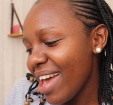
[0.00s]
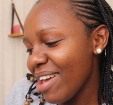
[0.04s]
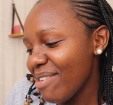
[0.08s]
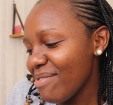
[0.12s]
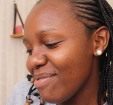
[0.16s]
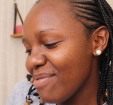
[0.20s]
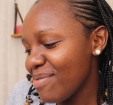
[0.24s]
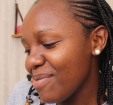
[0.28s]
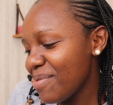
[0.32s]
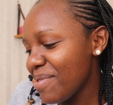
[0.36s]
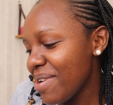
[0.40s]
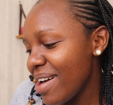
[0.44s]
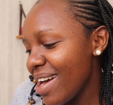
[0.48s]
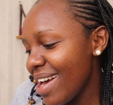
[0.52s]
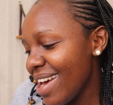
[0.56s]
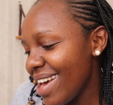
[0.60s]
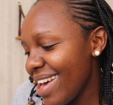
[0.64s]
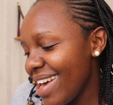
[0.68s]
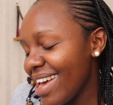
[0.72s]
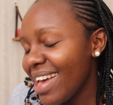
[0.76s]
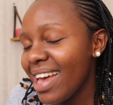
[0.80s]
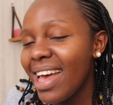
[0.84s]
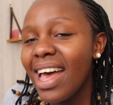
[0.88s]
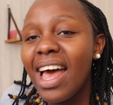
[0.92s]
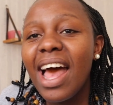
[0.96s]
life what
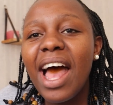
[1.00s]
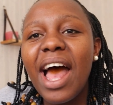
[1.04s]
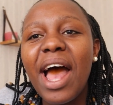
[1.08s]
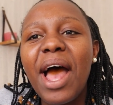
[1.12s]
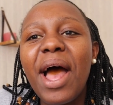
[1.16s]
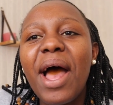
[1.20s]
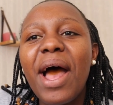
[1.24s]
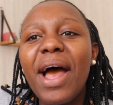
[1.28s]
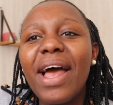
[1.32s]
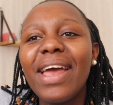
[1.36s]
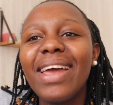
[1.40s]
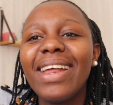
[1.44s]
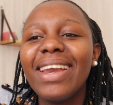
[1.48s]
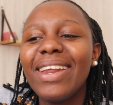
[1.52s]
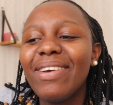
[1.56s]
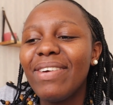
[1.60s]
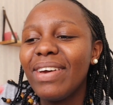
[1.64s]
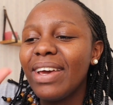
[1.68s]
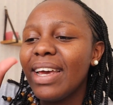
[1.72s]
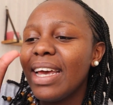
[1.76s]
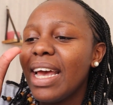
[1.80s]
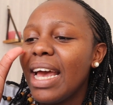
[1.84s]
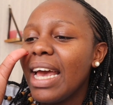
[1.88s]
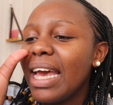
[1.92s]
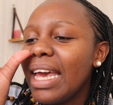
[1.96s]

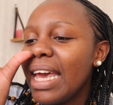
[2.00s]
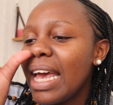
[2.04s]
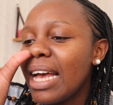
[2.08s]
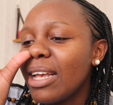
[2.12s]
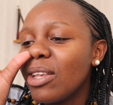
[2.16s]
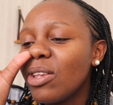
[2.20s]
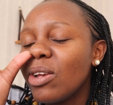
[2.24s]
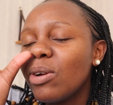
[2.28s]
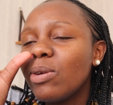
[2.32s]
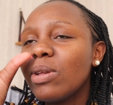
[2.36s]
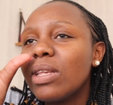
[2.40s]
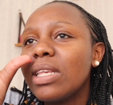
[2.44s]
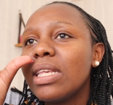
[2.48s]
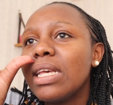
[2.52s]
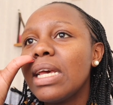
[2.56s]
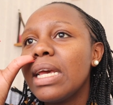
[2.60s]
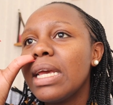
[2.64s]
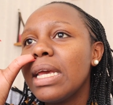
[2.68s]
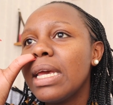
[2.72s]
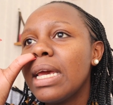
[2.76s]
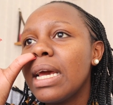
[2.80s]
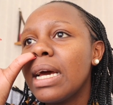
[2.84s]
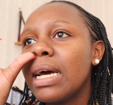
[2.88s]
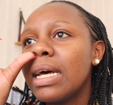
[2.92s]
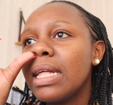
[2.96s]
anyway yeah so i was
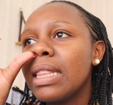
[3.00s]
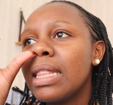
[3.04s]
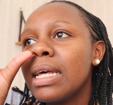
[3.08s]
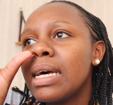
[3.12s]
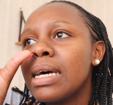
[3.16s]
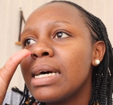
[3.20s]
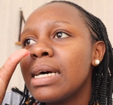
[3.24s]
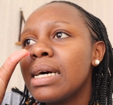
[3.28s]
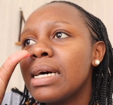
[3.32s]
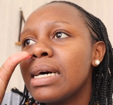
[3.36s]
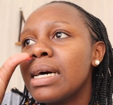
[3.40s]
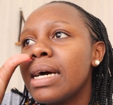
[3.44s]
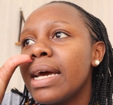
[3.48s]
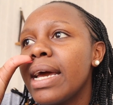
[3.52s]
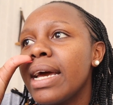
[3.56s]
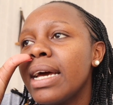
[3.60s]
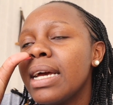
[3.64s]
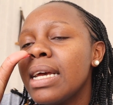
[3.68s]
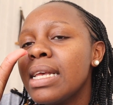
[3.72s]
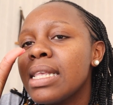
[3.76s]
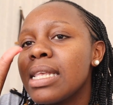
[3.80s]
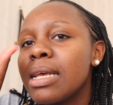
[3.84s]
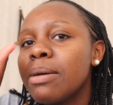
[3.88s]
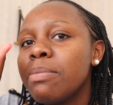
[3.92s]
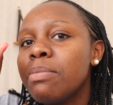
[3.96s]
saying yeah the
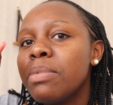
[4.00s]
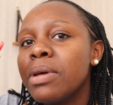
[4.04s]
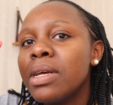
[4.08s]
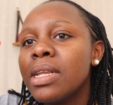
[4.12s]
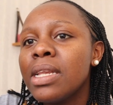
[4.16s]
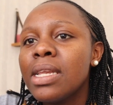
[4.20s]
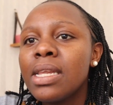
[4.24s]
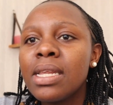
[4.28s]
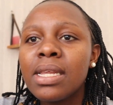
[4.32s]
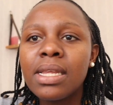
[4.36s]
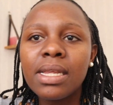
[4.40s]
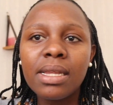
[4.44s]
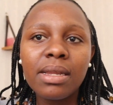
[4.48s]
hair is a bit